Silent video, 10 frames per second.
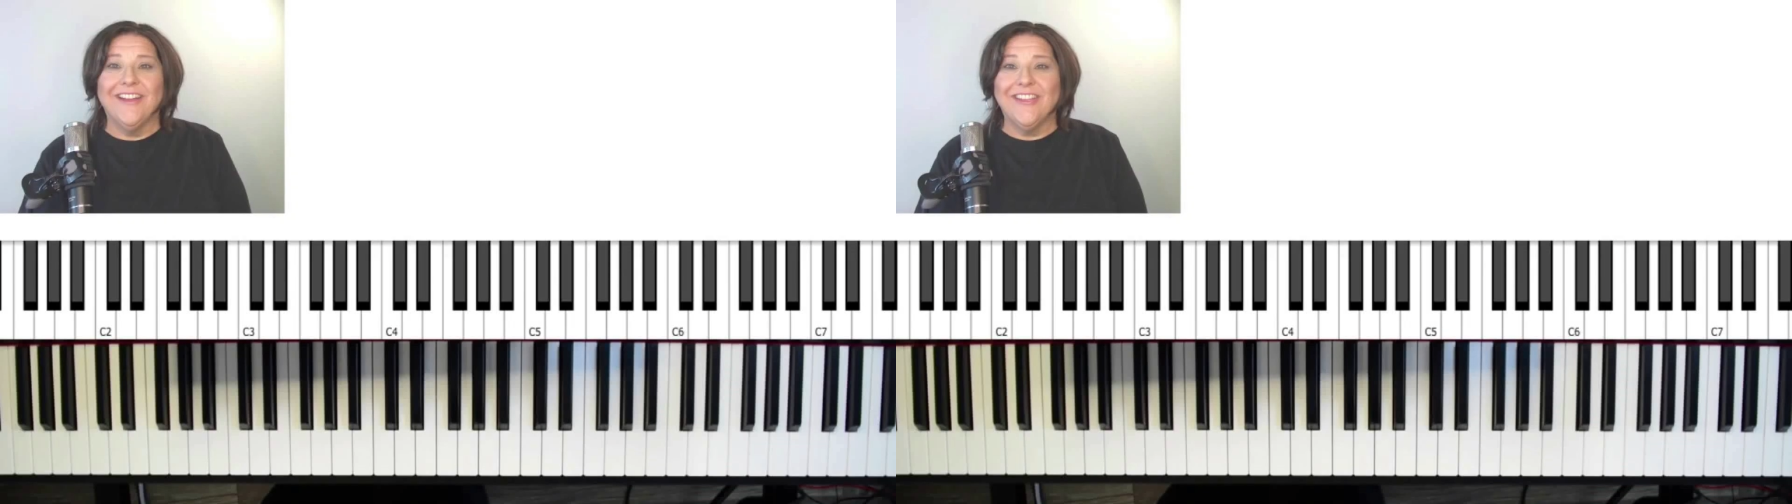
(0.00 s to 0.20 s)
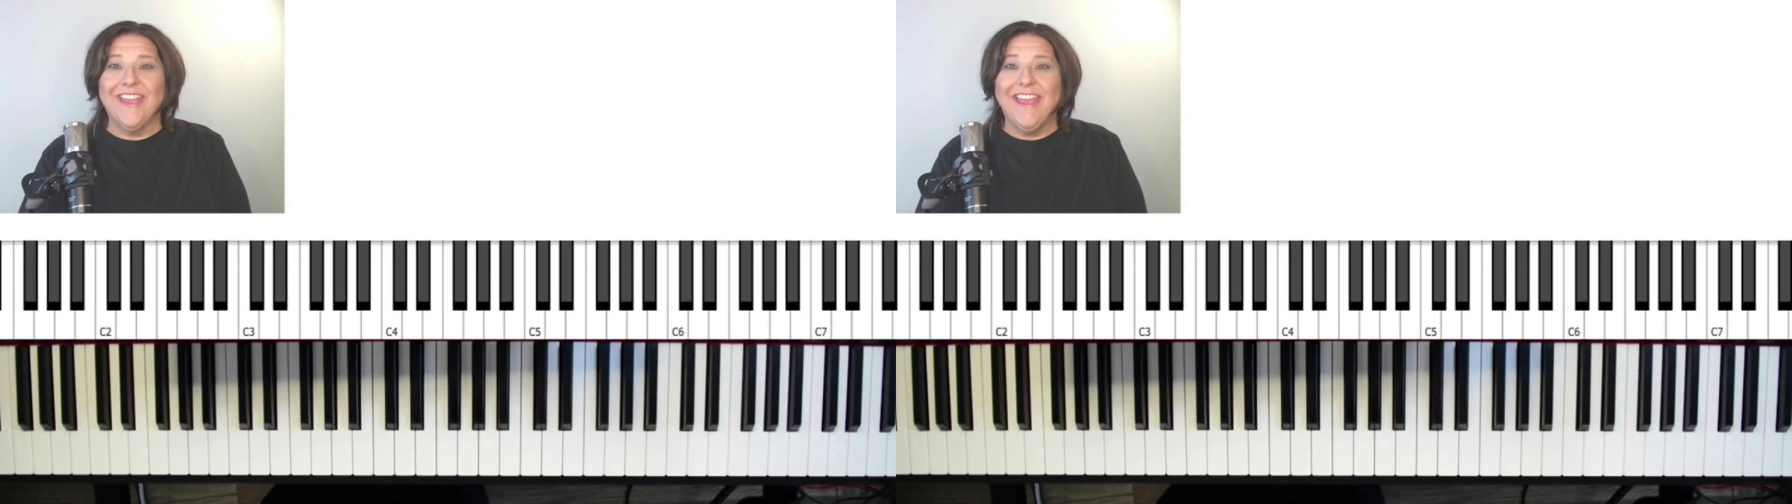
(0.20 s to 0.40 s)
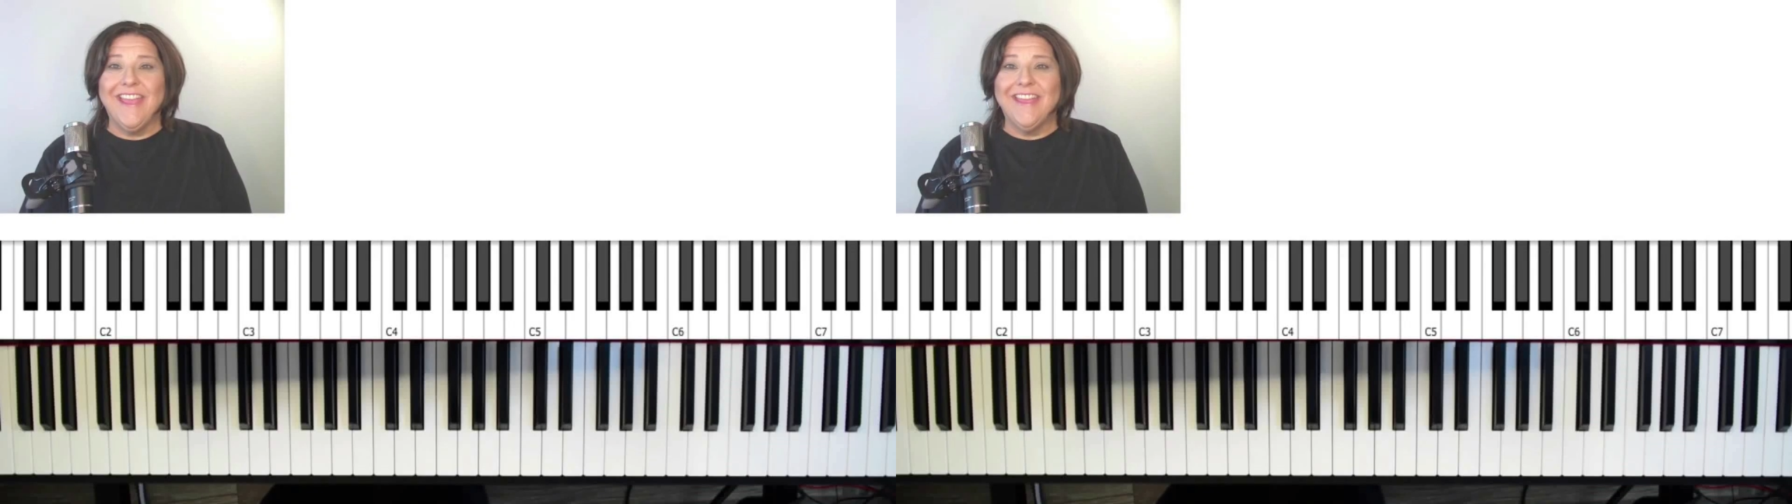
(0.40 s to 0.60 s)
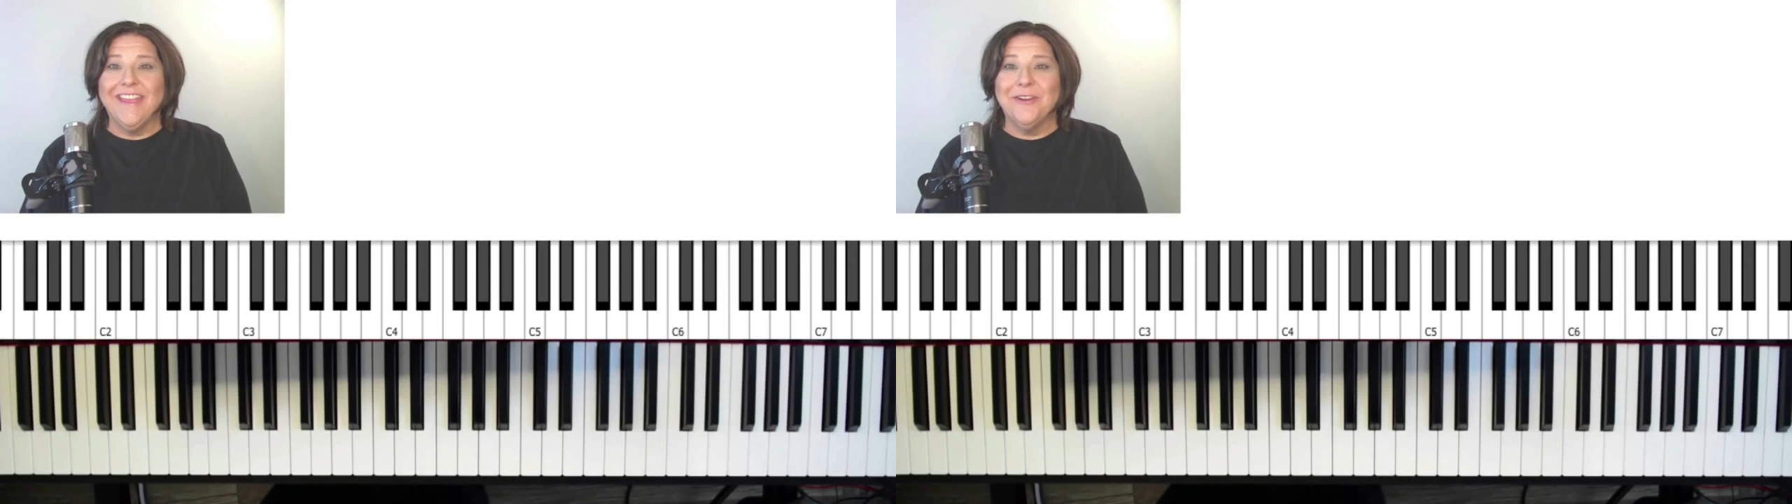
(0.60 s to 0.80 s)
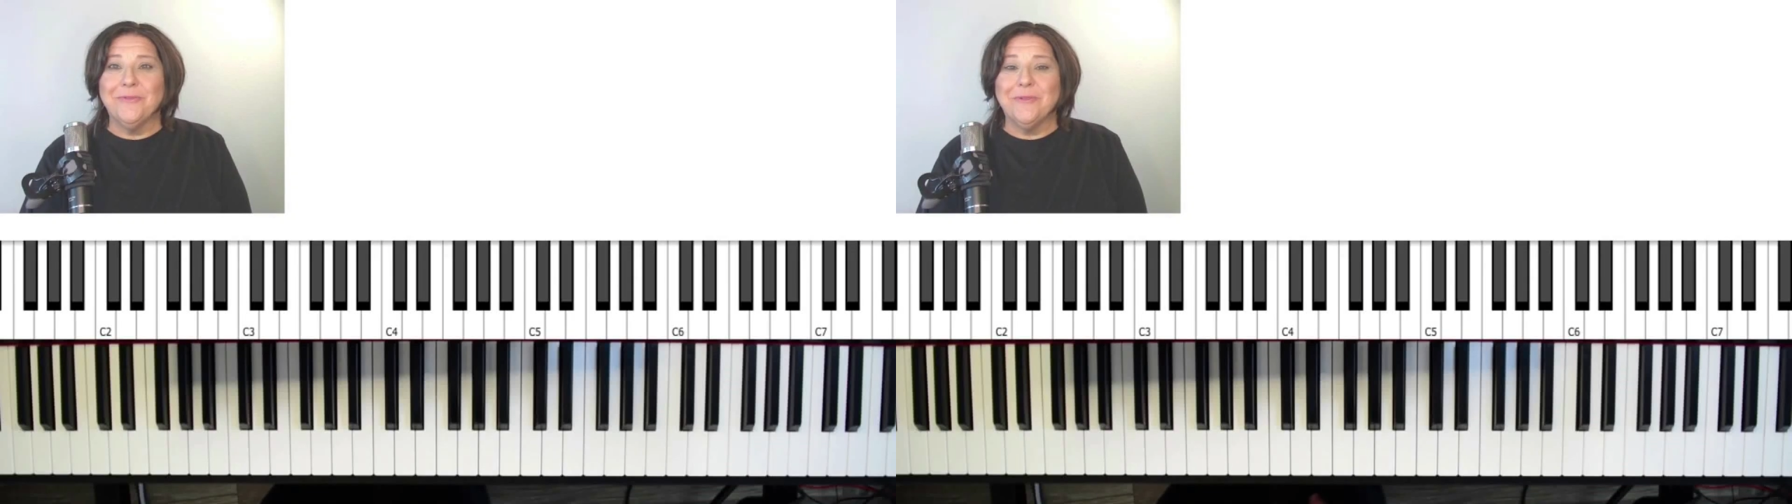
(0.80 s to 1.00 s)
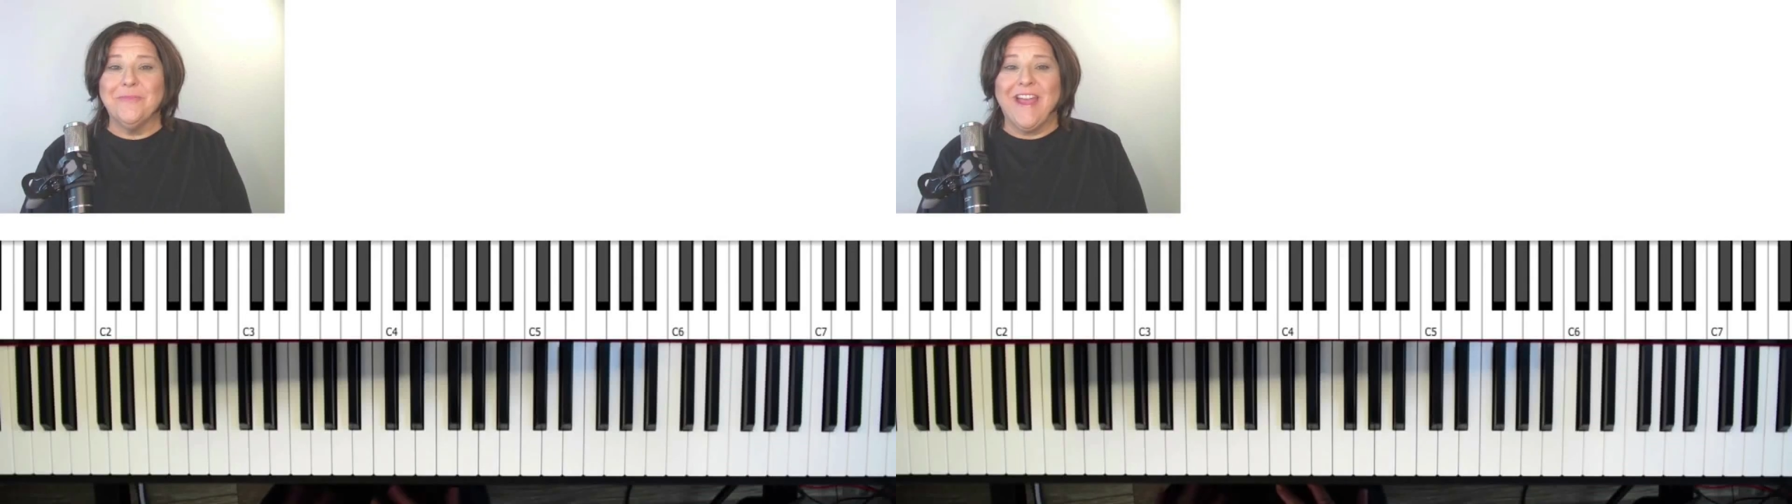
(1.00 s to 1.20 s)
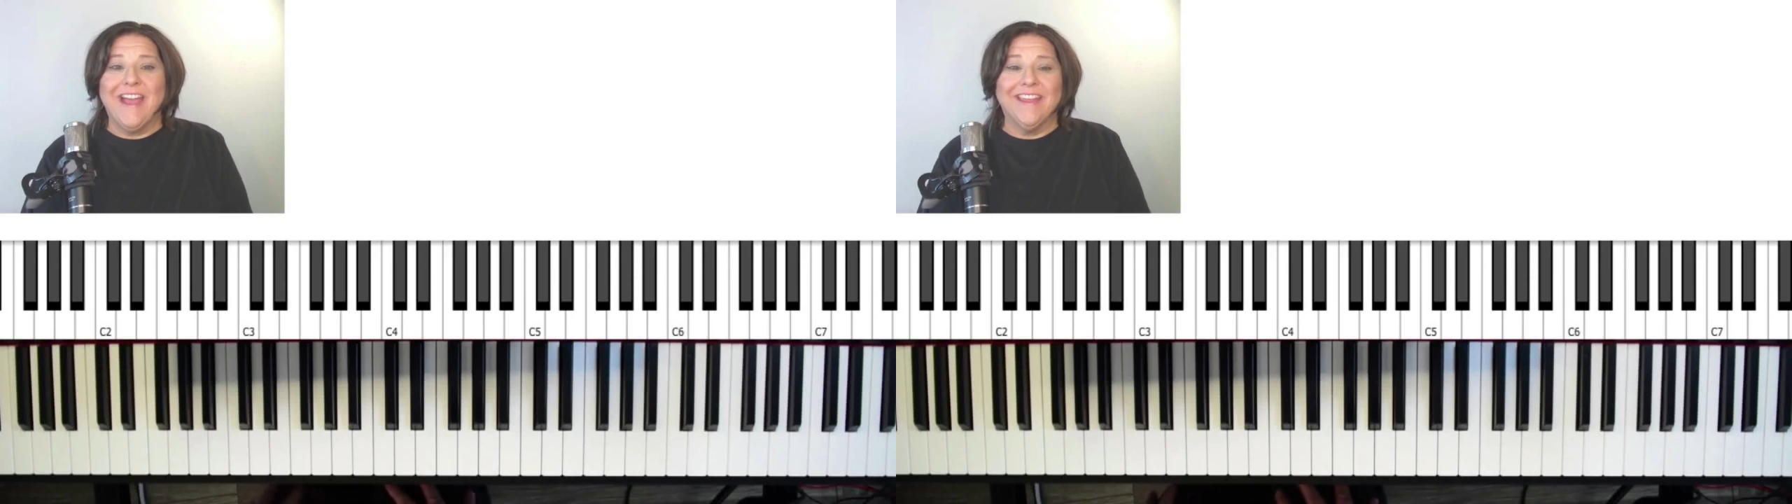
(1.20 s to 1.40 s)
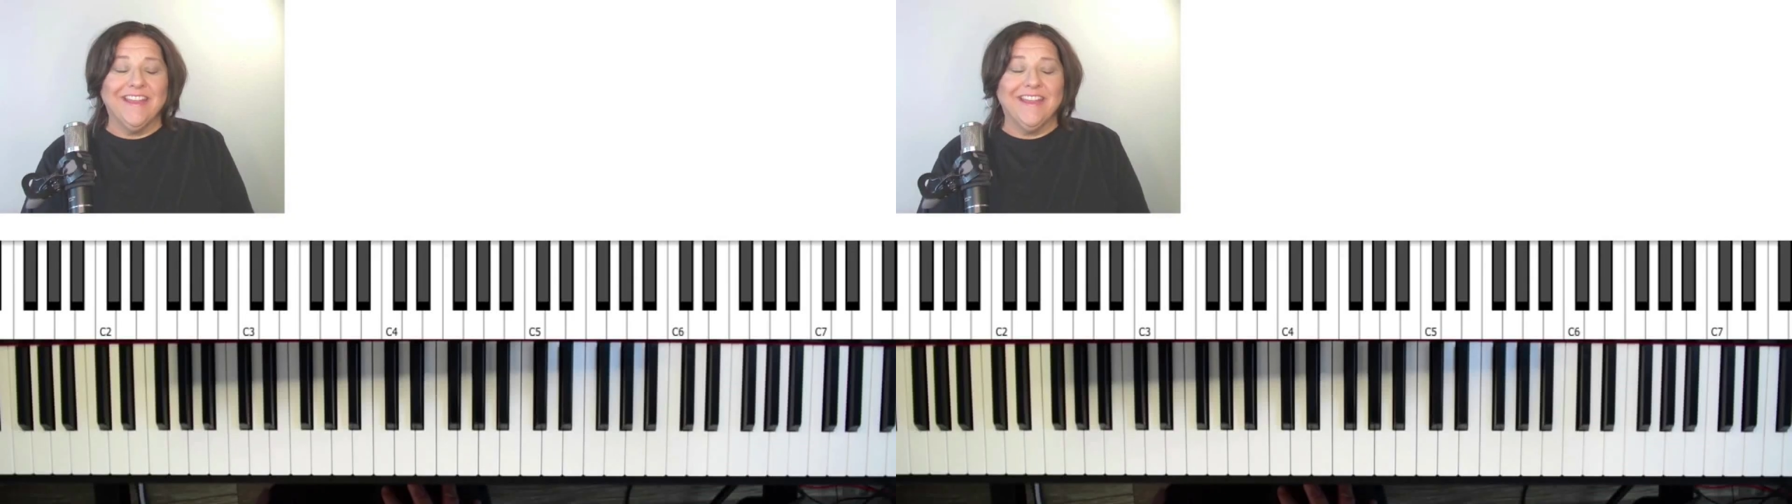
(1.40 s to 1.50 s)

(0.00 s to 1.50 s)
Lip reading: Okay, here we're back,